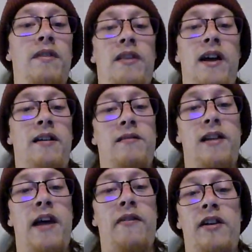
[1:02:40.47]
like
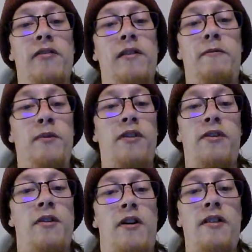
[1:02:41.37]
having to live with the
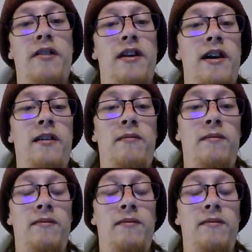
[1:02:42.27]
thought that I